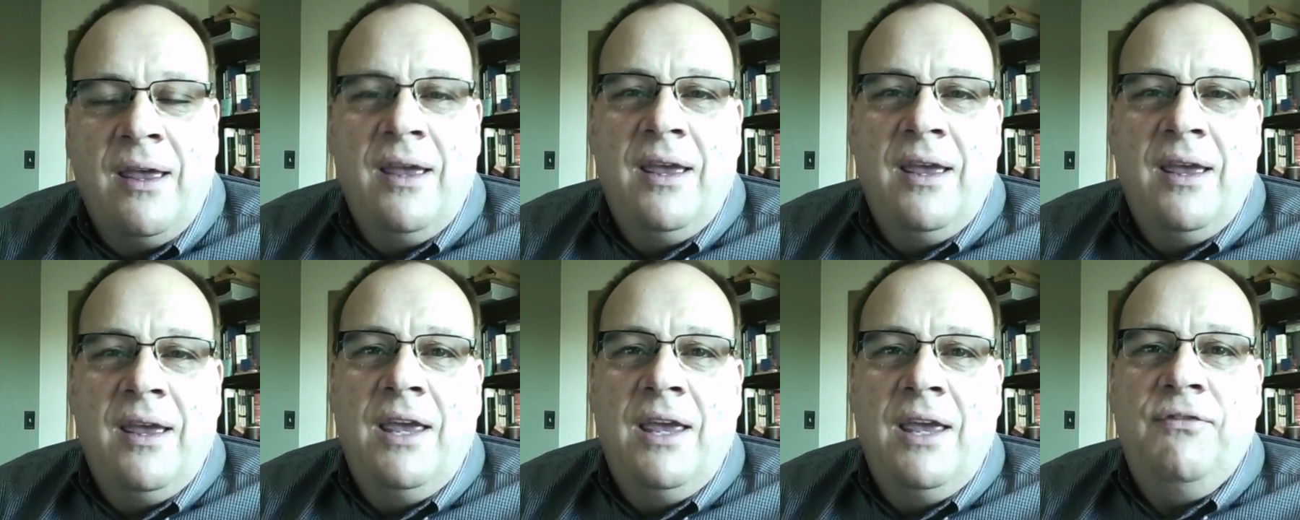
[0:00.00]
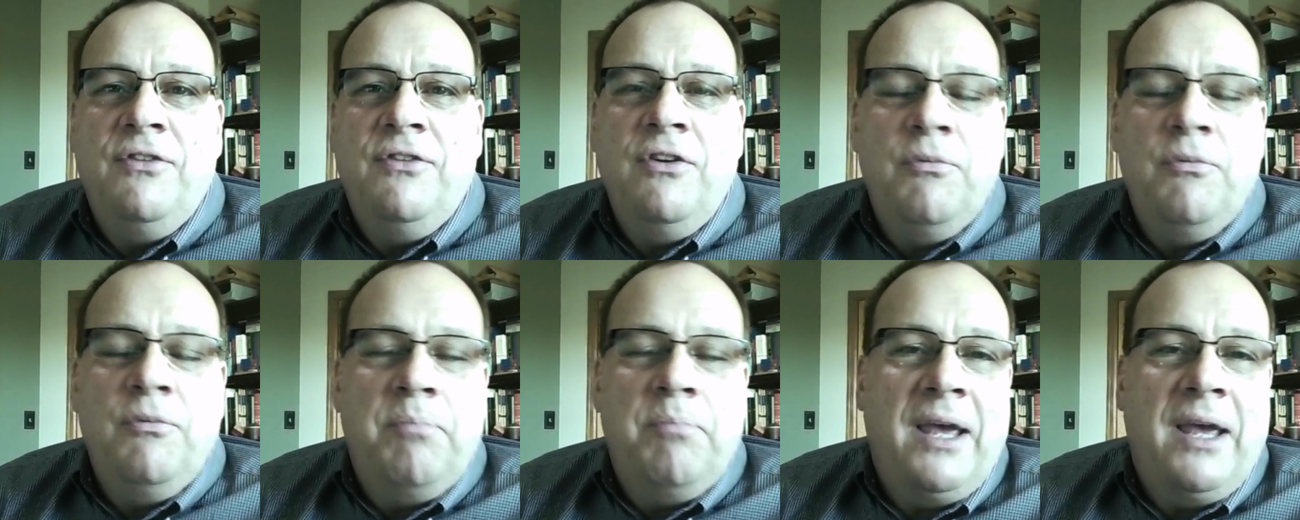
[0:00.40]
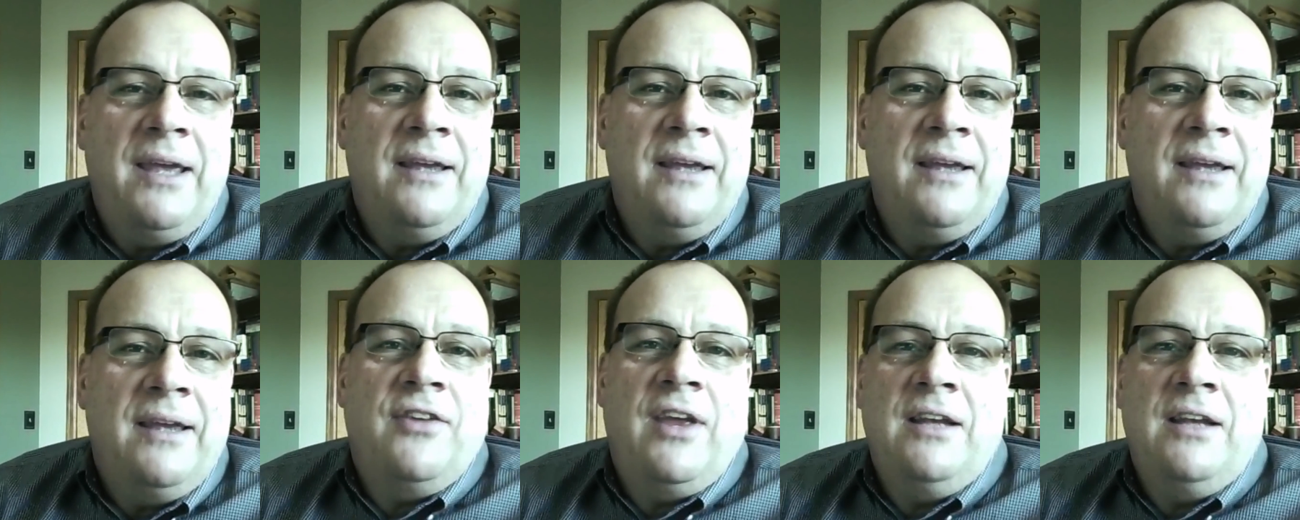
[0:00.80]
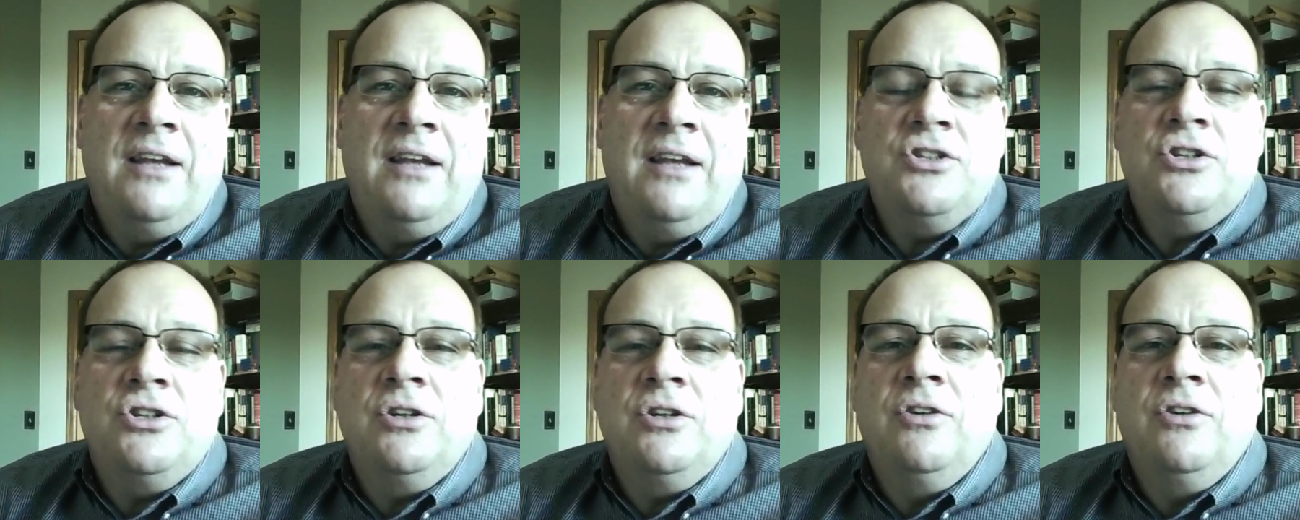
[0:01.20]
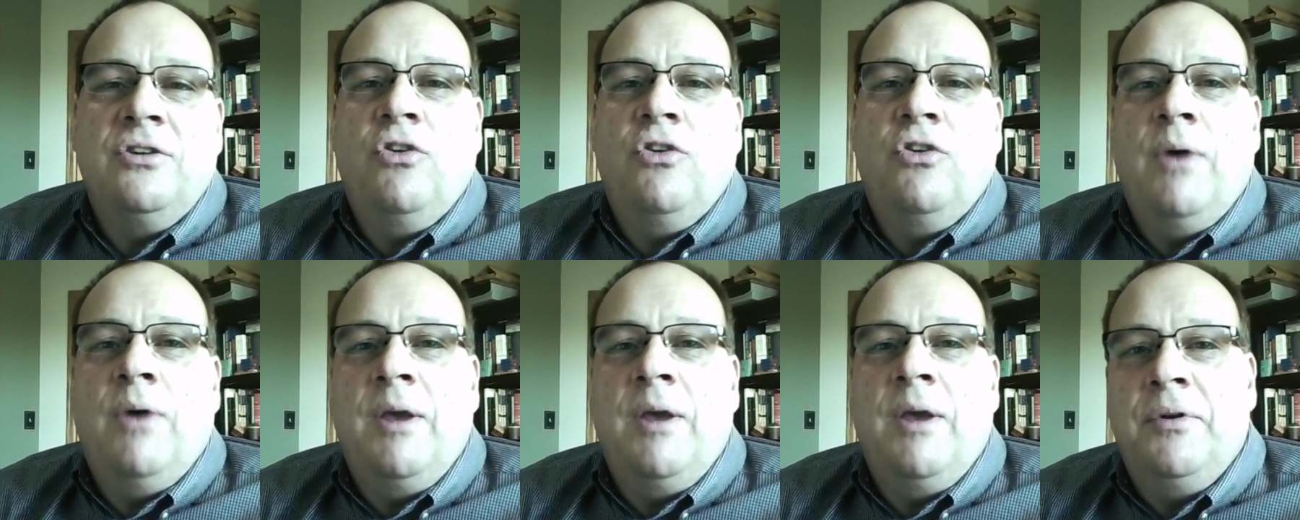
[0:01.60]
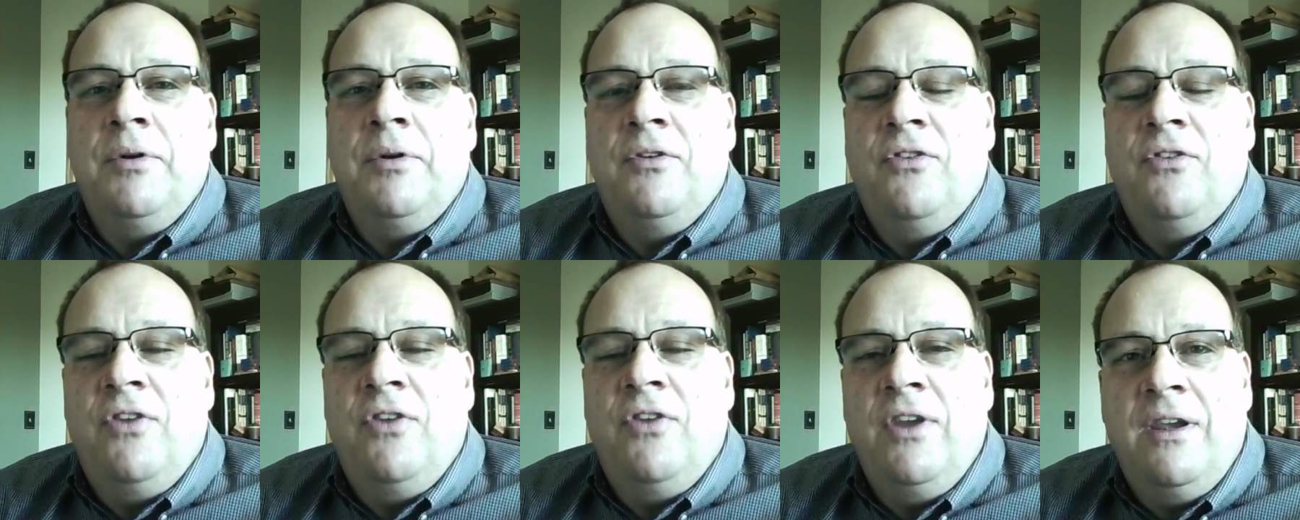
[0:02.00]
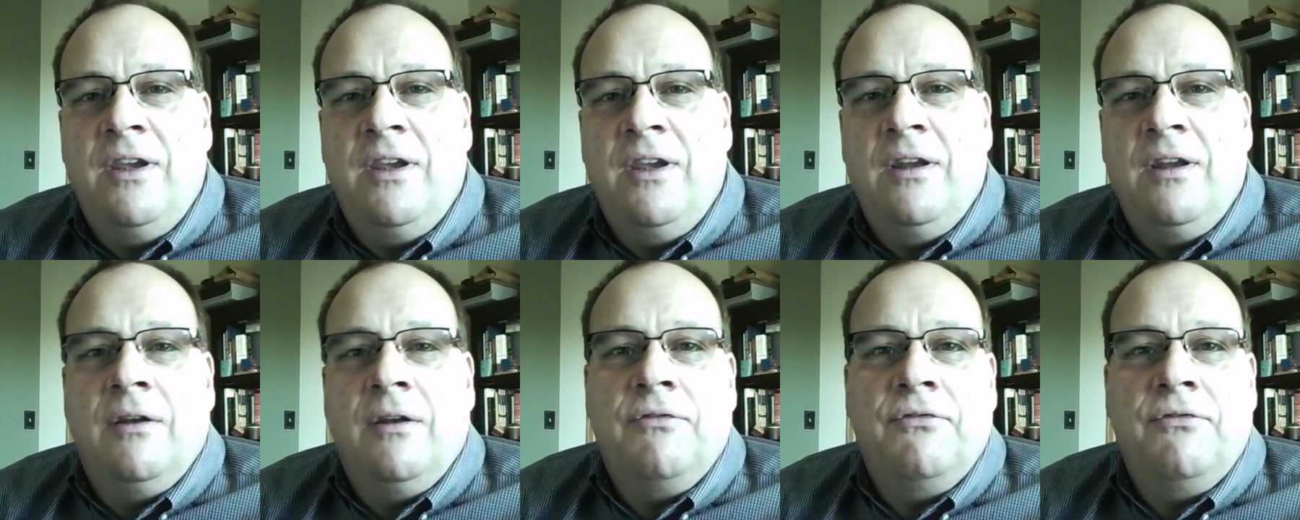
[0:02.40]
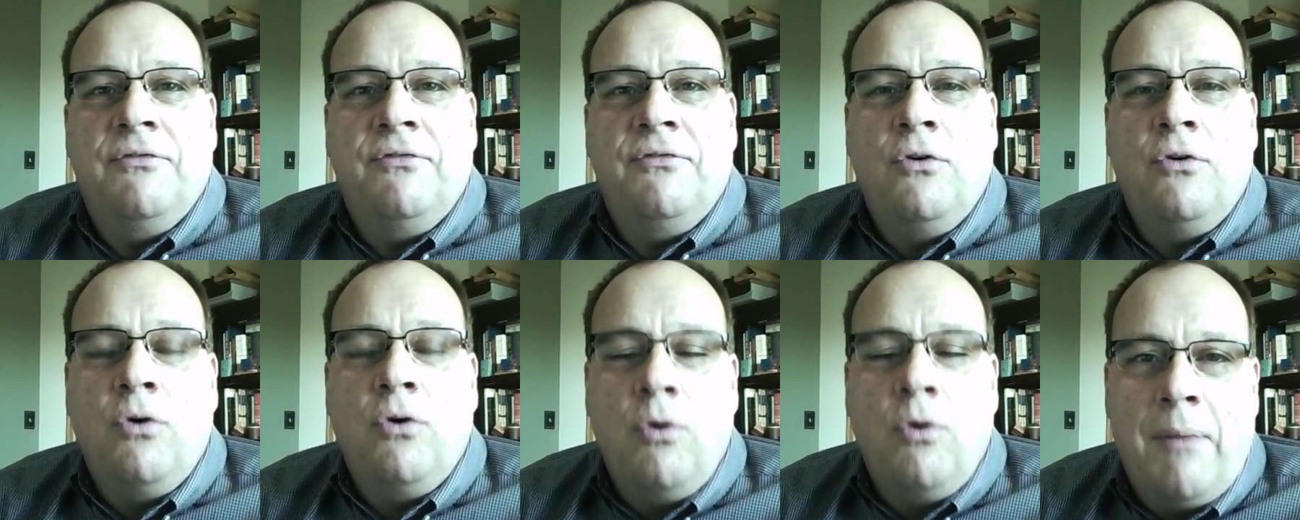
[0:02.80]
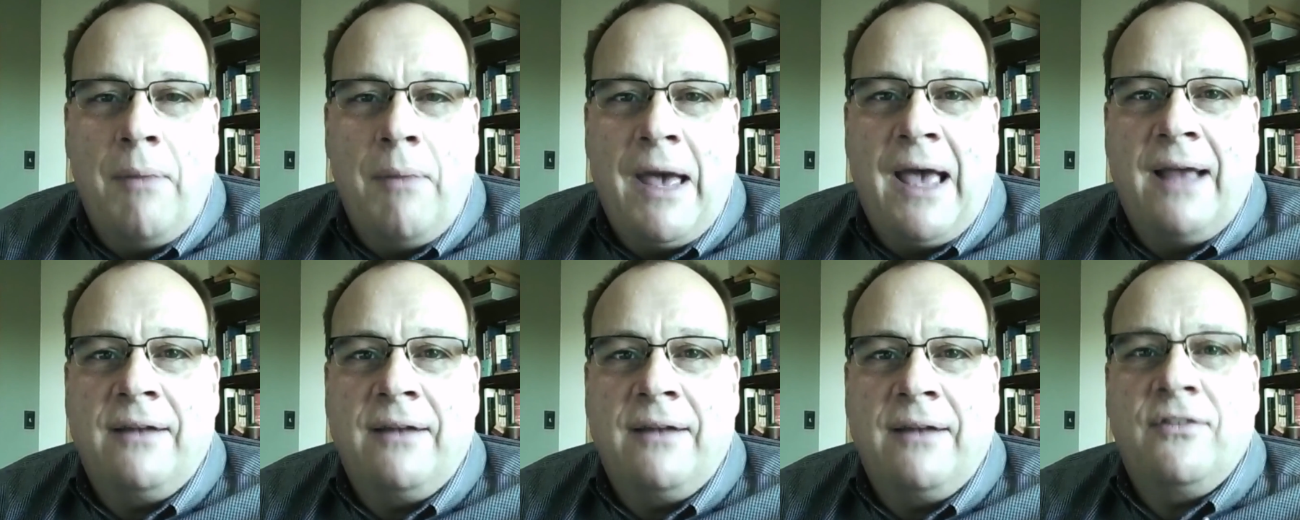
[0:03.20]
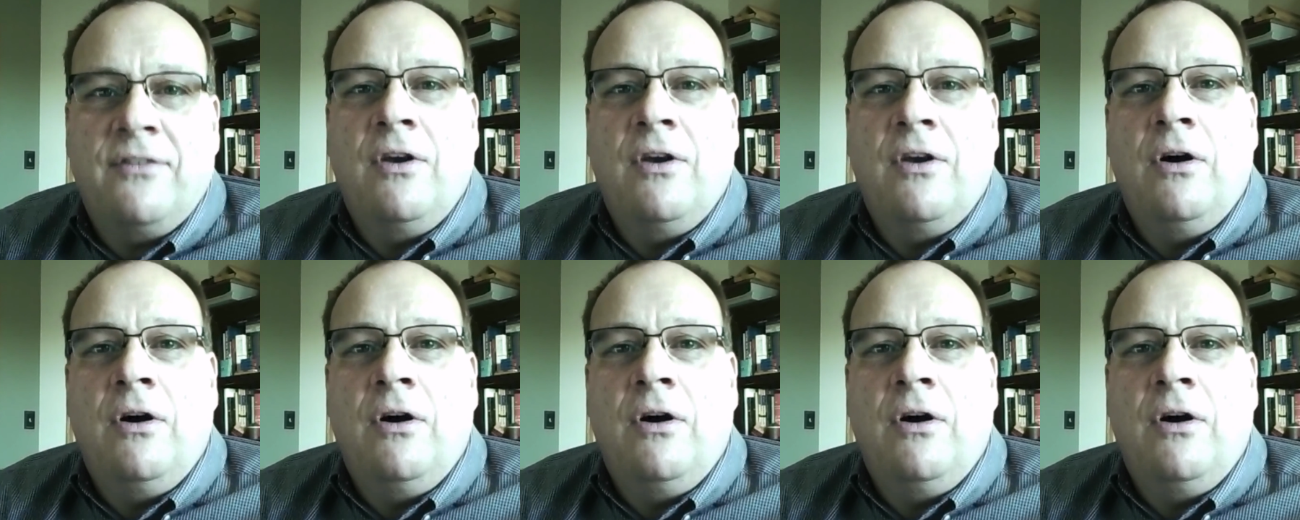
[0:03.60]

if you pay attention to a particular format